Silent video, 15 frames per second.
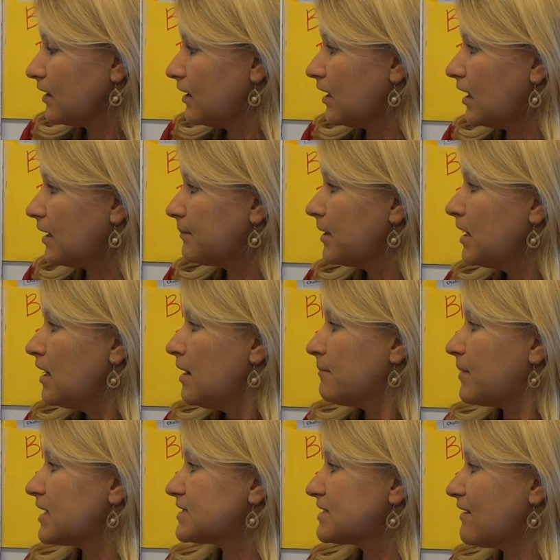
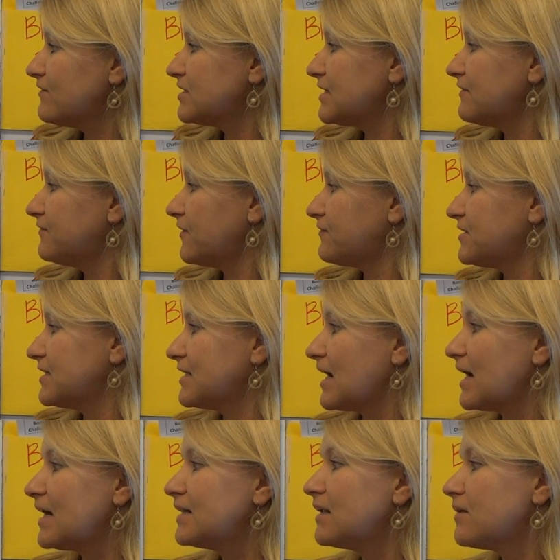By
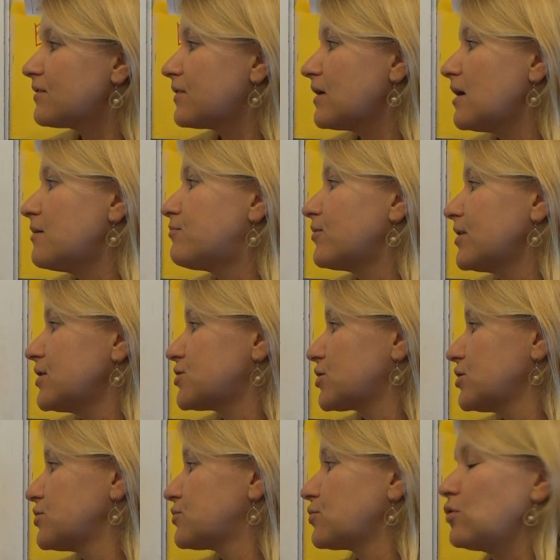1759, the British
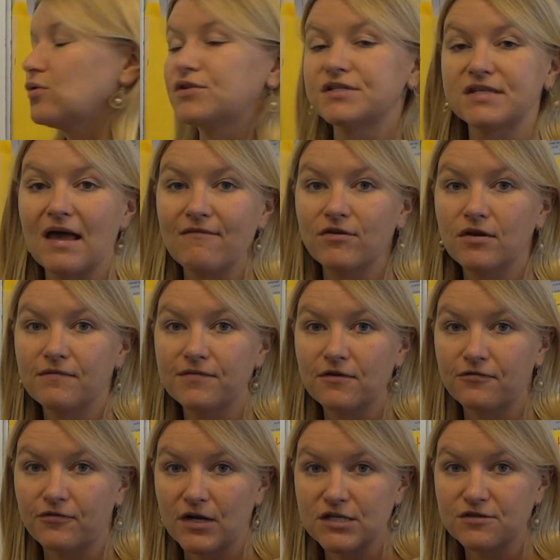controlled 7 of the
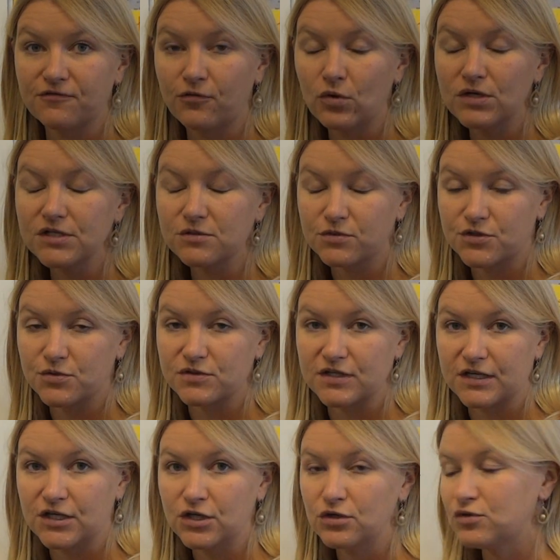French forts, which was a
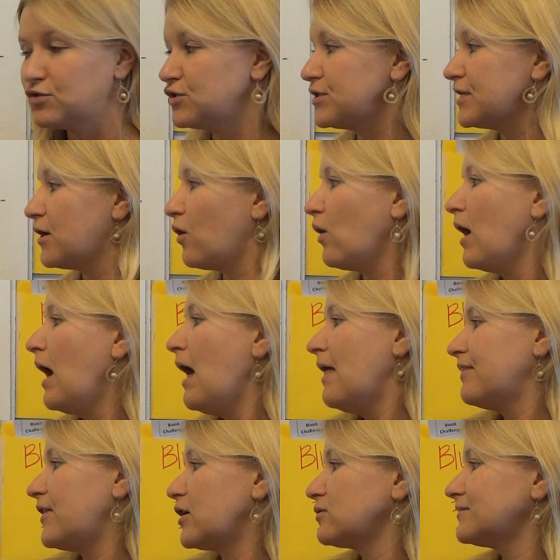huge deal.
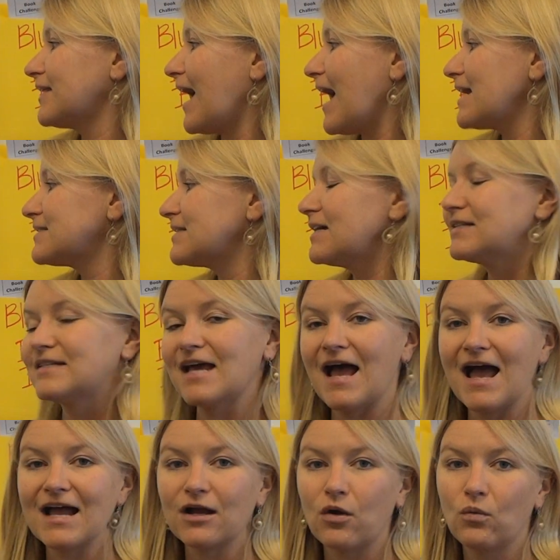Their last
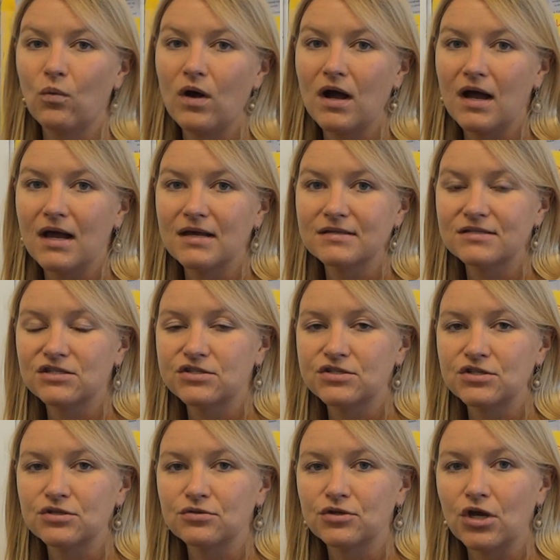attack was
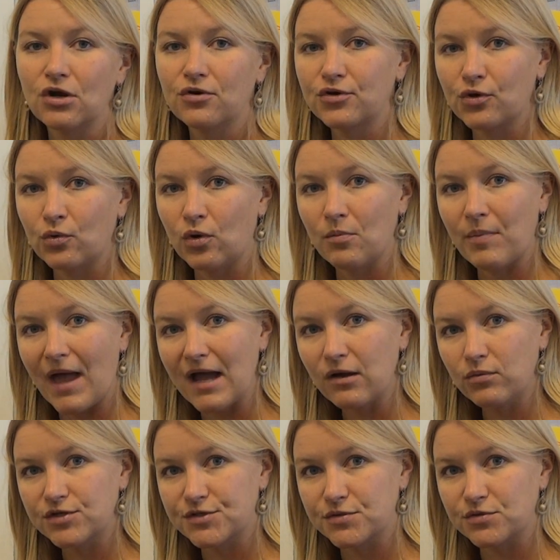to go to
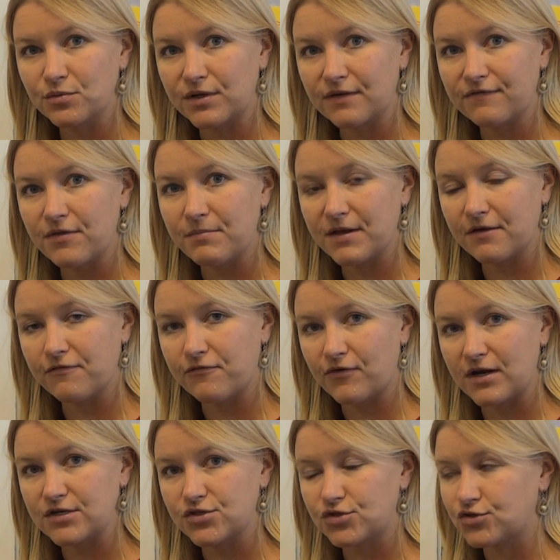Quebec, which was one of the big
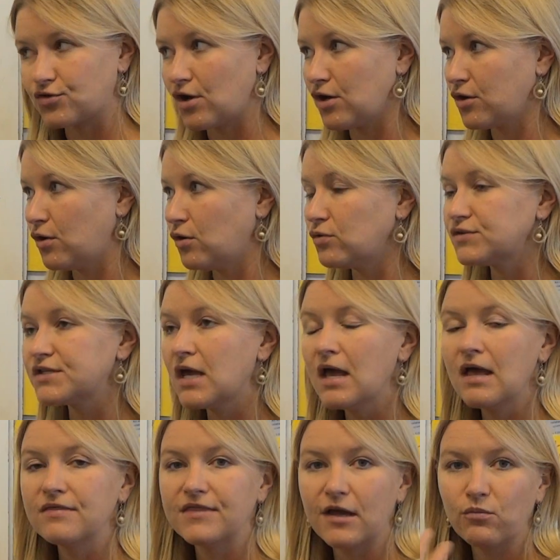French strongholds.
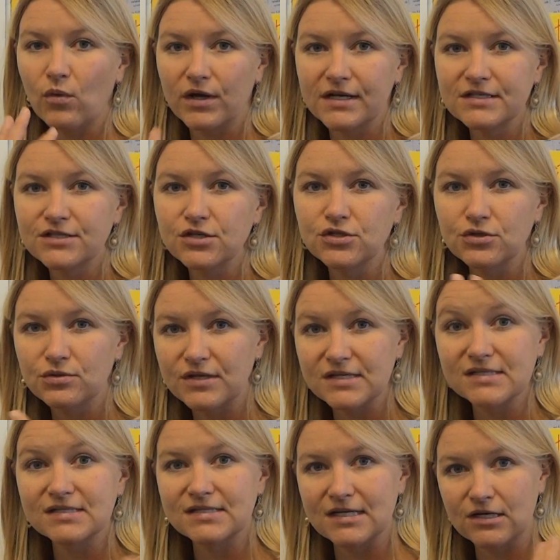They wanted to do
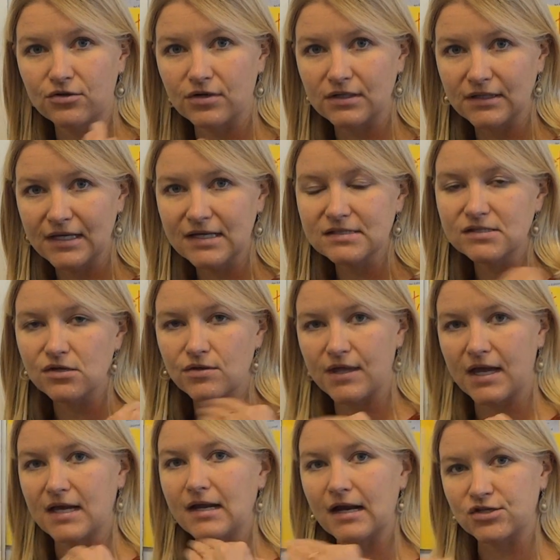this secretly, so
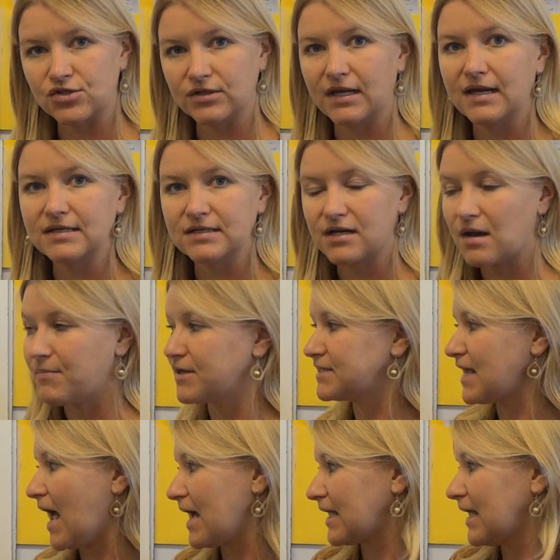they actually ended up
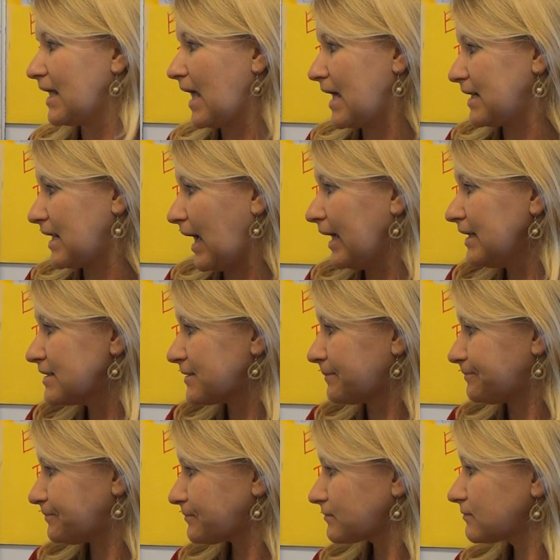attacking at night.
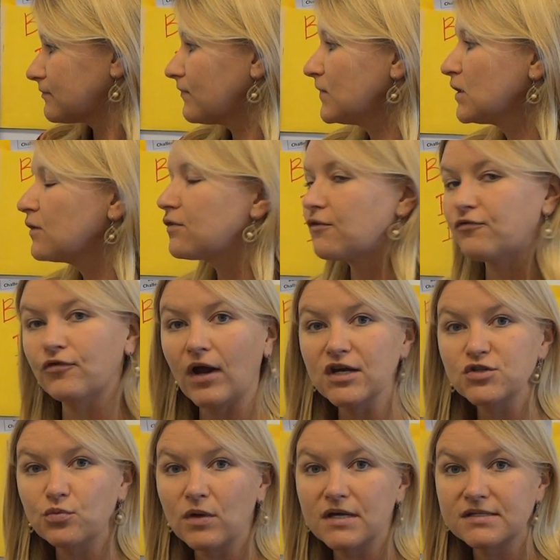The
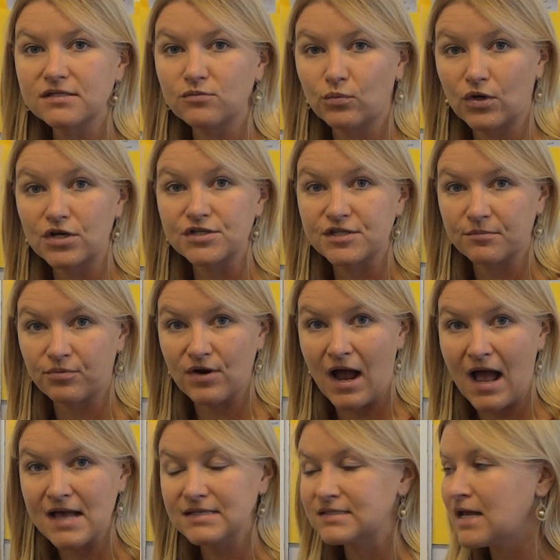French were
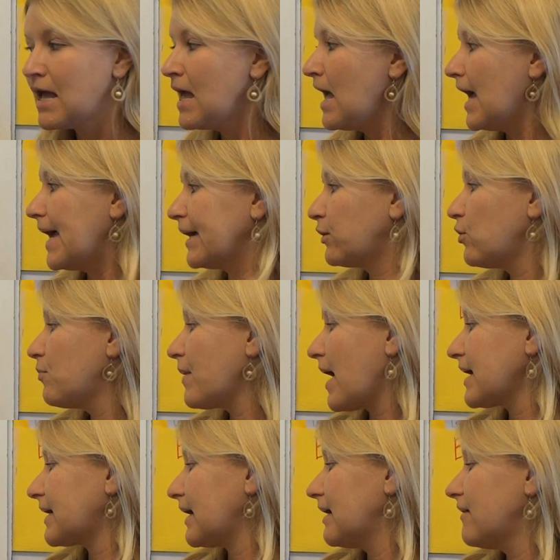surprised, and
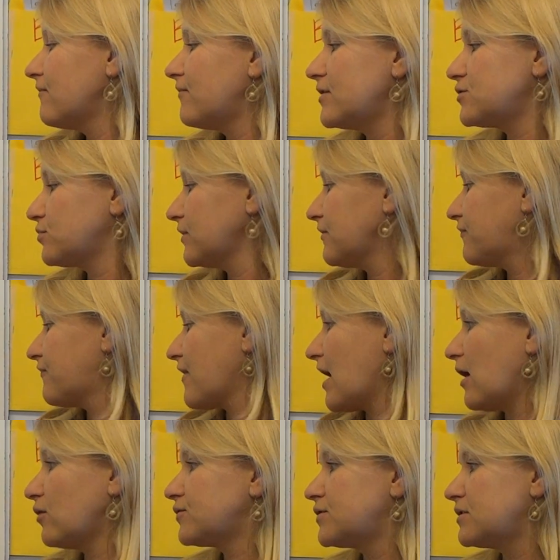Quebec eventually
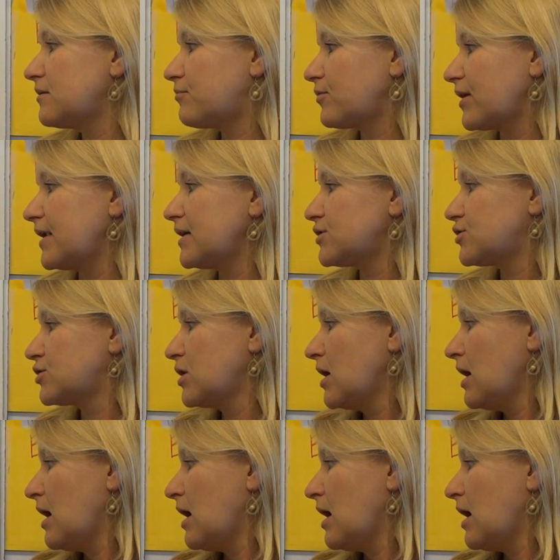fell to the British.